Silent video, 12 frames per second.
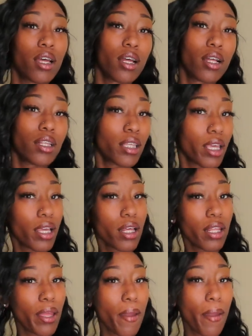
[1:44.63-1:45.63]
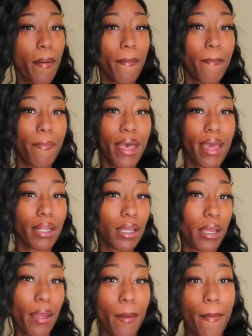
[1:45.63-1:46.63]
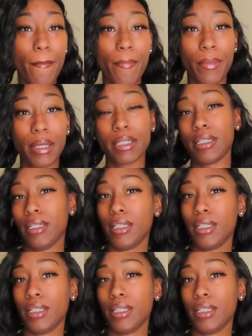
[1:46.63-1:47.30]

a tingling, matted mess.